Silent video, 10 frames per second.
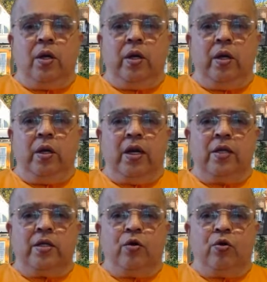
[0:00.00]

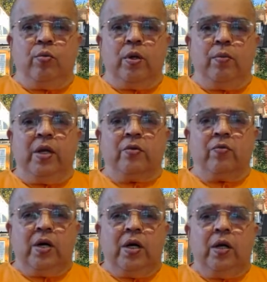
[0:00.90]
intelligent human beings
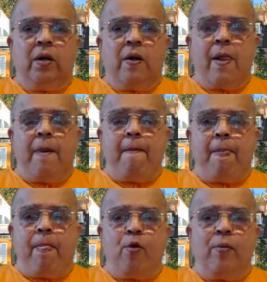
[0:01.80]
wonder,
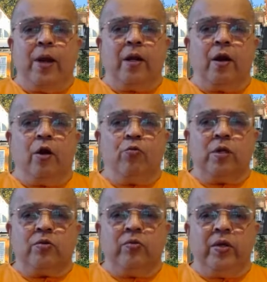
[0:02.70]
no matter how
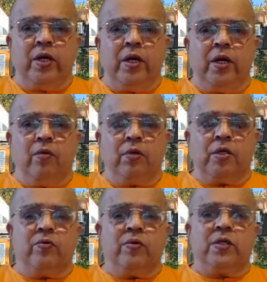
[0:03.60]
much we read, how
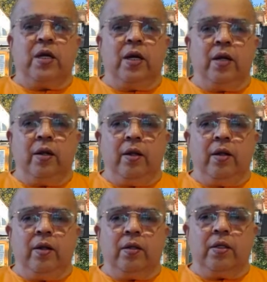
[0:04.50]
much we study,
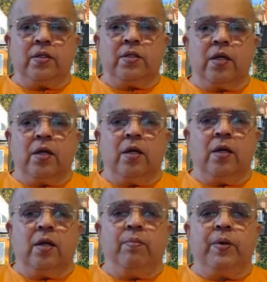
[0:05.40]
these
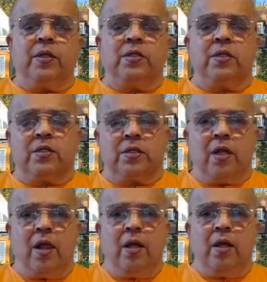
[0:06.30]
sudden impulses
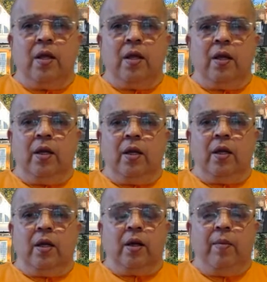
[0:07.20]

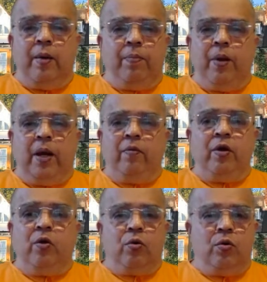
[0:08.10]
come up and we
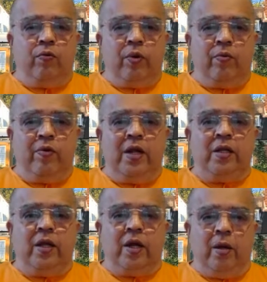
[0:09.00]
don't know from where
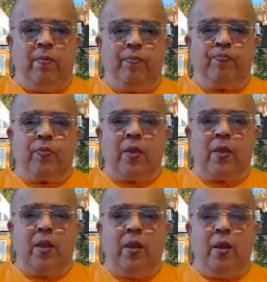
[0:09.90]
they come.
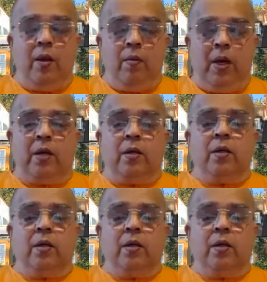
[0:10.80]
But